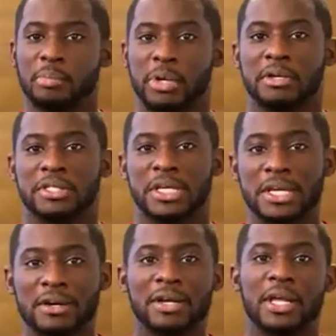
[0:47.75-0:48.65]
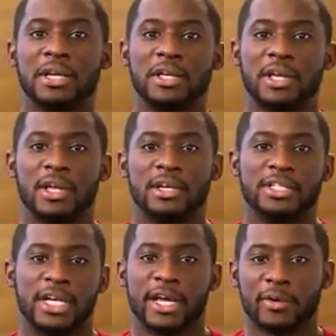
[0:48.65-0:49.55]
browse the internet,
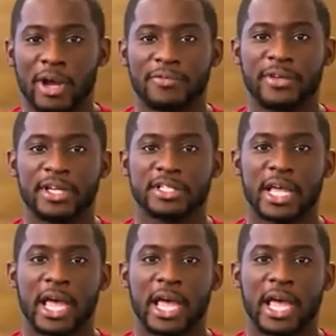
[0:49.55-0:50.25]
design graphics.